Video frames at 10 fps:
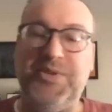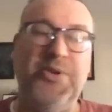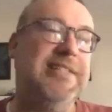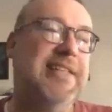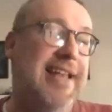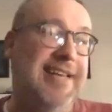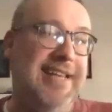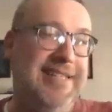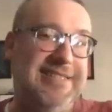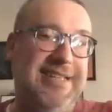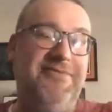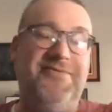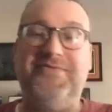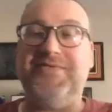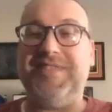to attendees of
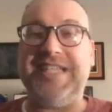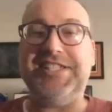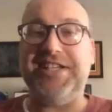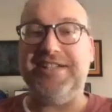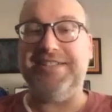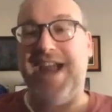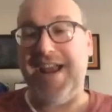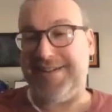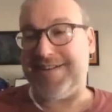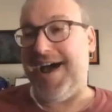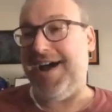this year's TylerCon.